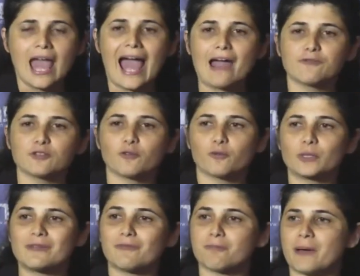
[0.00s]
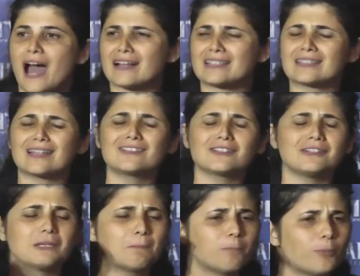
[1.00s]
after we've passed such
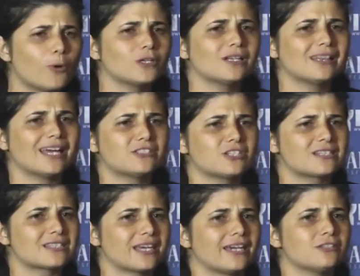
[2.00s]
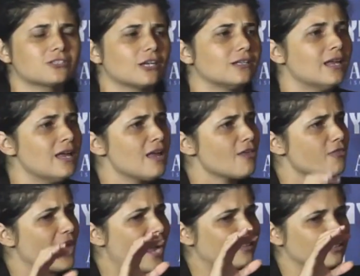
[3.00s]
an important legislation
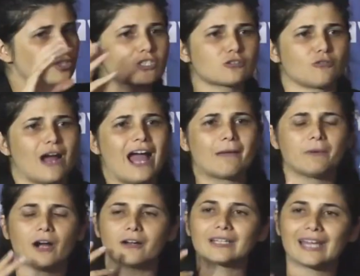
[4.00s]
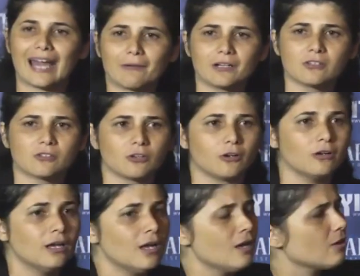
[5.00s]
that describe our character,